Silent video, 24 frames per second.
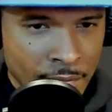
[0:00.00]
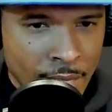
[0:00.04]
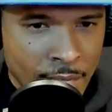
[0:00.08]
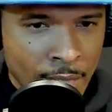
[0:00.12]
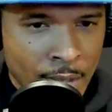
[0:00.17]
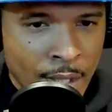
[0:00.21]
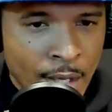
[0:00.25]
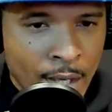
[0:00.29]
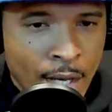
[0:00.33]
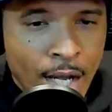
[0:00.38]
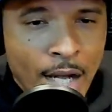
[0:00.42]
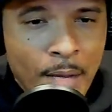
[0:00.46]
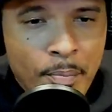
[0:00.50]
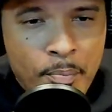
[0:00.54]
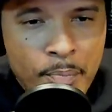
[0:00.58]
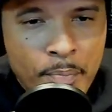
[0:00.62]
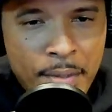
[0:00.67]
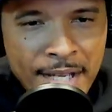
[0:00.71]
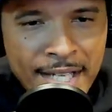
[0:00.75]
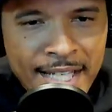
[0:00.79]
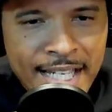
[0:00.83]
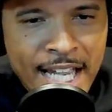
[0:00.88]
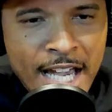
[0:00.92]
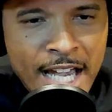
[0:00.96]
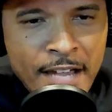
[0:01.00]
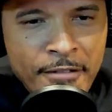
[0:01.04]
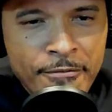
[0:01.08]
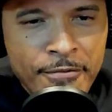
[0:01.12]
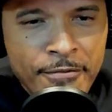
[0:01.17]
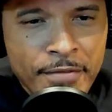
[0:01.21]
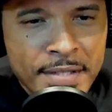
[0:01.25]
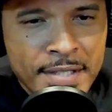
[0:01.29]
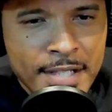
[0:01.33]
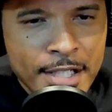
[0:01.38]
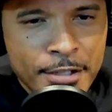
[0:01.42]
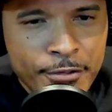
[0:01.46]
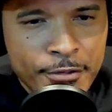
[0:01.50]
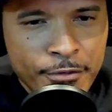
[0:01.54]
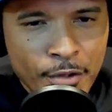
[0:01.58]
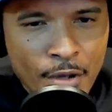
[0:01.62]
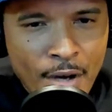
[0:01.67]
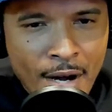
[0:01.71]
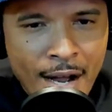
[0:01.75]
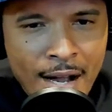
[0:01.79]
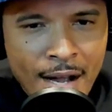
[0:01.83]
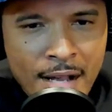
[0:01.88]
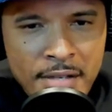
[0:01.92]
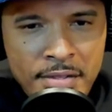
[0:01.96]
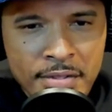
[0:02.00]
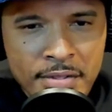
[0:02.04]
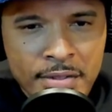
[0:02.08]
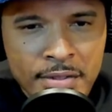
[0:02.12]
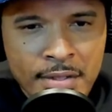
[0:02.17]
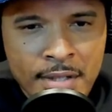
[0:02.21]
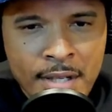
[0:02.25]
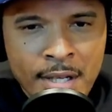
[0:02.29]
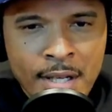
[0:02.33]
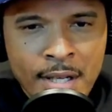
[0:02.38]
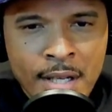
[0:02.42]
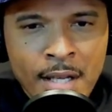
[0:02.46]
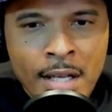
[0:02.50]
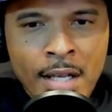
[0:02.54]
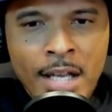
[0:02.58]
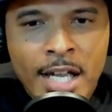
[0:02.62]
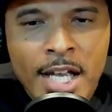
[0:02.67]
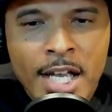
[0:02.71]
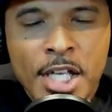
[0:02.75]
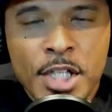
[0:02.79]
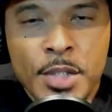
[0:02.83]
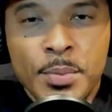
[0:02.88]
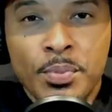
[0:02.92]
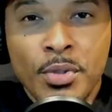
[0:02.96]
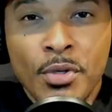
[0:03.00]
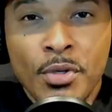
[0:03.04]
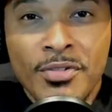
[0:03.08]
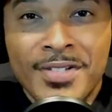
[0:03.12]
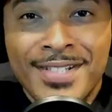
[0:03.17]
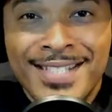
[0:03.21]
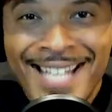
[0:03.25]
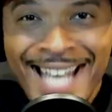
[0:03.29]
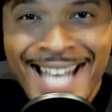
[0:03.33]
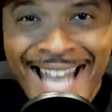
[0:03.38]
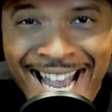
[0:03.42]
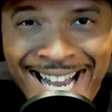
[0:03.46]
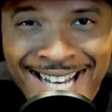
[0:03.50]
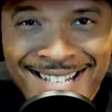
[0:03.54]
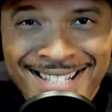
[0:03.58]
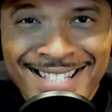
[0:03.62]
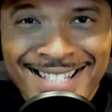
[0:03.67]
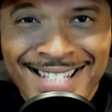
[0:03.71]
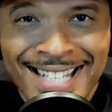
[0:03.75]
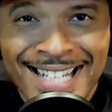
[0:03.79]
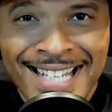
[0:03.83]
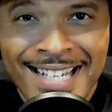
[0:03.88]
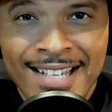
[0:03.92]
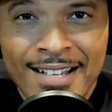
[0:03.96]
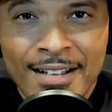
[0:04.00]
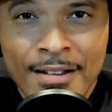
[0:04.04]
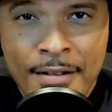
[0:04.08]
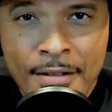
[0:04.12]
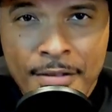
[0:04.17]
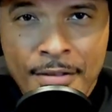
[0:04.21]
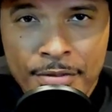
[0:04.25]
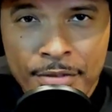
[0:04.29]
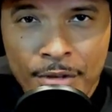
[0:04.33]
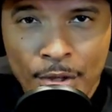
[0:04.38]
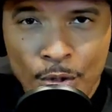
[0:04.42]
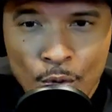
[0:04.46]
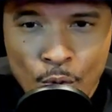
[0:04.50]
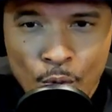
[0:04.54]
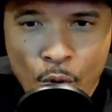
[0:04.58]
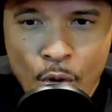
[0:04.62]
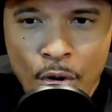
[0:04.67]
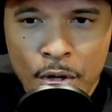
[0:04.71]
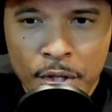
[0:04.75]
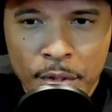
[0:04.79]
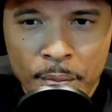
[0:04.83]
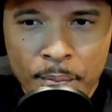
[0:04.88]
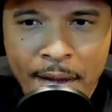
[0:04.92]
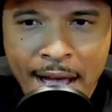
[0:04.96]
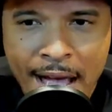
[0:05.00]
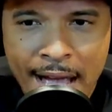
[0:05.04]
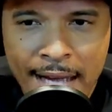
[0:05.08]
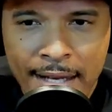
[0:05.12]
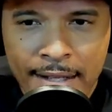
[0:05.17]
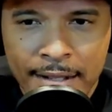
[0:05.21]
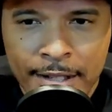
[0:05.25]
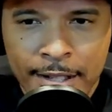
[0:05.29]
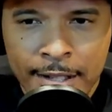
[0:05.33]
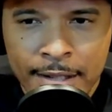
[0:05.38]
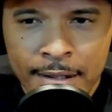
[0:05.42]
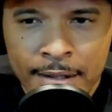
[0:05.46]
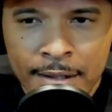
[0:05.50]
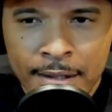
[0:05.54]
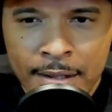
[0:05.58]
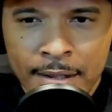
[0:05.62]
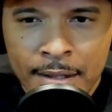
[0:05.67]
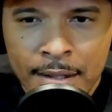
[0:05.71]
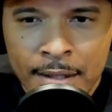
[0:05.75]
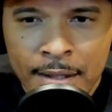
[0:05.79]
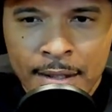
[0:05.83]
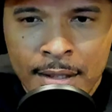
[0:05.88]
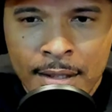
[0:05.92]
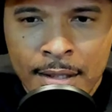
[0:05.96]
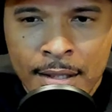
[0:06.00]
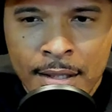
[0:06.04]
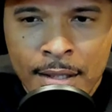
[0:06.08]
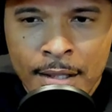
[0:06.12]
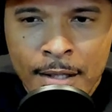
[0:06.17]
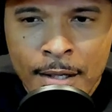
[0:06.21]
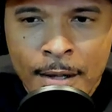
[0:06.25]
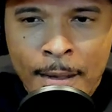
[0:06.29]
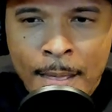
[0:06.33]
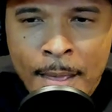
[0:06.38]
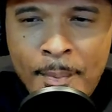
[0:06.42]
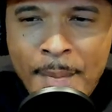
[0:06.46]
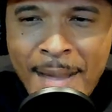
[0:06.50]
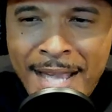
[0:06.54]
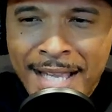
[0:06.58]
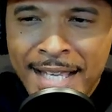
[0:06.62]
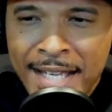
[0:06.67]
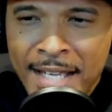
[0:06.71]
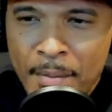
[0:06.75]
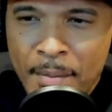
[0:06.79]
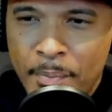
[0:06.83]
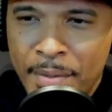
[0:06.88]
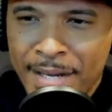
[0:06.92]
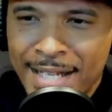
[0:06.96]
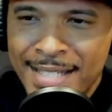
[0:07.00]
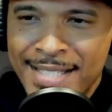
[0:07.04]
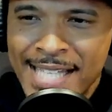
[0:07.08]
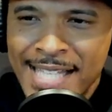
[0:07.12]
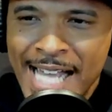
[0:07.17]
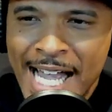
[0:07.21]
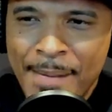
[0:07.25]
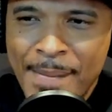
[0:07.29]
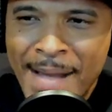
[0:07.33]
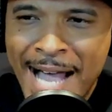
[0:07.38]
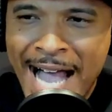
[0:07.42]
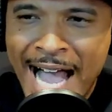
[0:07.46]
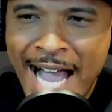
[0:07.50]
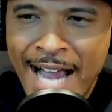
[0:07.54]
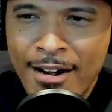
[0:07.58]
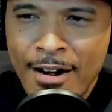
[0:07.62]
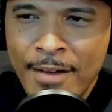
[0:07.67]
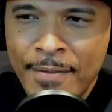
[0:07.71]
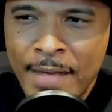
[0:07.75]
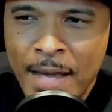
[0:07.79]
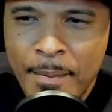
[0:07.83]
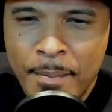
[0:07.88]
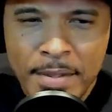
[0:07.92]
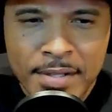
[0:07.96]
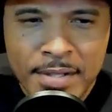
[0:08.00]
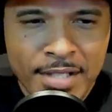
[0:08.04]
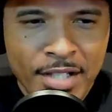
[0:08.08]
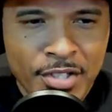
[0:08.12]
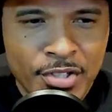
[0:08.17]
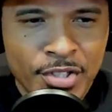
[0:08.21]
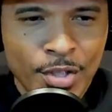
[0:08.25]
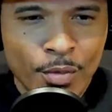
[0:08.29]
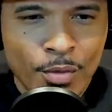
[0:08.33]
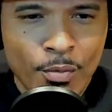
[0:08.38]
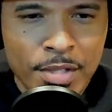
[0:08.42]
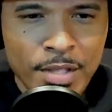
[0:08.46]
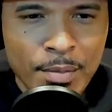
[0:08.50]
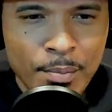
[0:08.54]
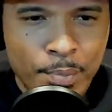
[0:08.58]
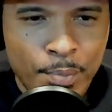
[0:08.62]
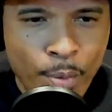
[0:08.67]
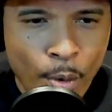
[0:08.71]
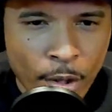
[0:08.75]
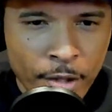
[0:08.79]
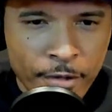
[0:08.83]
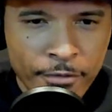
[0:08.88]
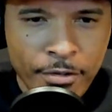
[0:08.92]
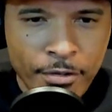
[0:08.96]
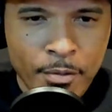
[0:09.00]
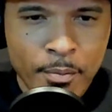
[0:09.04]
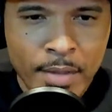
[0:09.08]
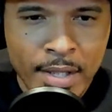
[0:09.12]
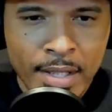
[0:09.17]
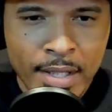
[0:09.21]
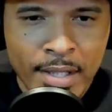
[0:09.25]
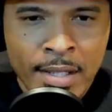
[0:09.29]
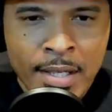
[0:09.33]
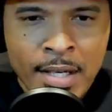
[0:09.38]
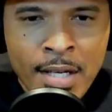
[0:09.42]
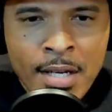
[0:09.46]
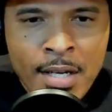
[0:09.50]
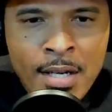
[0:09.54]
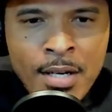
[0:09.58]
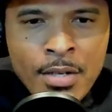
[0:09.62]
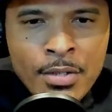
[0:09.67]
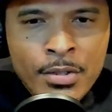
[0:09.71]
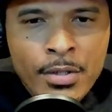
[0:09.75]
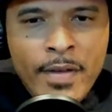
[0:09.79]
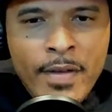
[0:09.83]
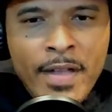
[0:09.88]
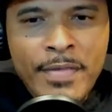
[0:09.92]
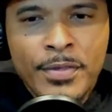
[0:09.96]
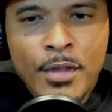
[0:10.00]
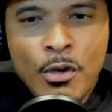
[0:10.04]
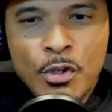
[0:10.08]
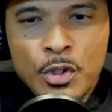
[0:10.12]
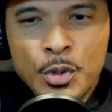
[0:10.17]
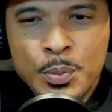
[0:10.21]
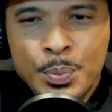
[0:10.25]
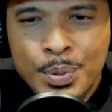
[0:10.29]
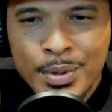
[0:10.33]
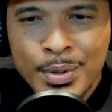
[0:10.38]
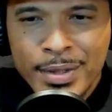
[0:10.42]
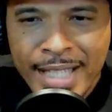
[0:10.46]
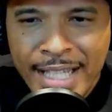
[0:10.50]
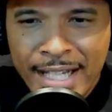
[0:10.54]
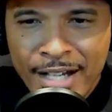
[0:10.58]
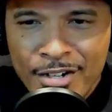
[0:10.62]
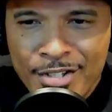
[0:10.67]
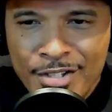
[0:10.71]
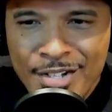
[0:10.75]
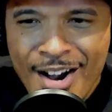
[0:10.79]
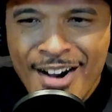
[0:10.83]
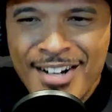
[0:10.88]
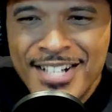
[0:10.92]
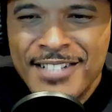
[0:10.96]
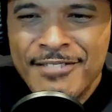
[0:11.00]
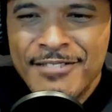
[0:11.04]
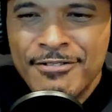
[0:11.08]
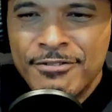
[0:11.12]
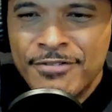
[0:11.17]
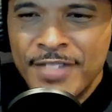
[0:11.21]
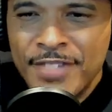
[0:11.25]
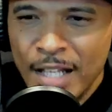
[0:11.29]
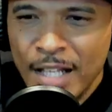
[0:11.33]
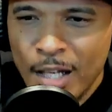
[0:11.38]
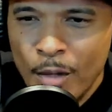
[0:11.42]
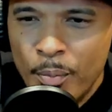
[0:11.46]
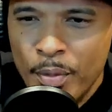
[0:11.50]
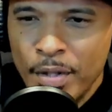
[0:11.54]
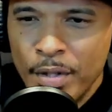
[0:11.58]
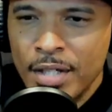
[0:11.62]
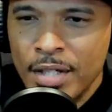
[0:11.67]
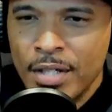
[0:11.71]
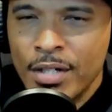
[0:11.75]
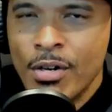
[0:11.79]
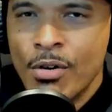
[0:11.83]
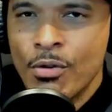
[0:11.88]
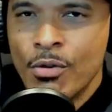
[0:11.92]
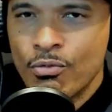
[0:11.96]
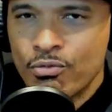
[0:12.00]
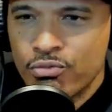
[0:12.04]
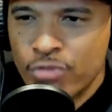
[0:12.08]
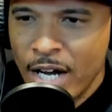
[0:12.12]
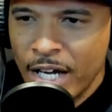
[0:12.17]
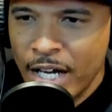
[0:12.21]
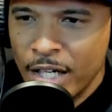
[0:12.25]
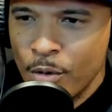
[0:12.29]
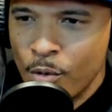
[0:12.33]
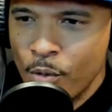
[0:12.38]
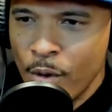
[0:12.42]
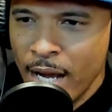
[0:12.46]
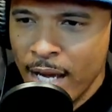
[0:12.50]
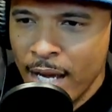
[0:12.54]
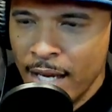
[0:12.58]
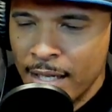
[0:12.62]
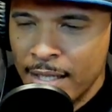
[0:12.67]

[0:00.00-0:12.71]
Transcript: "A big emphasis for us is protecting the quarterback. Making a big-time hire at that position was important for me so that those players are developing right away.